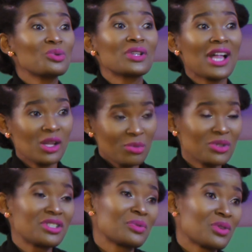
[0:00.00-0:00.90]
will help
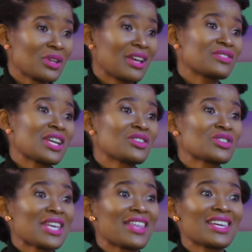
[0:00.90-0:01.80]
you deal with your life
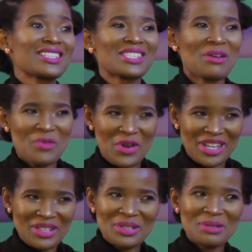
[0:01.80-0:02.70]
challenges, and that
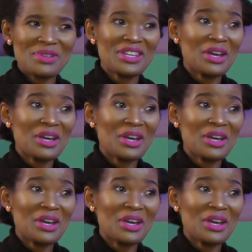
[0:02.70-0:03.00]
someone could be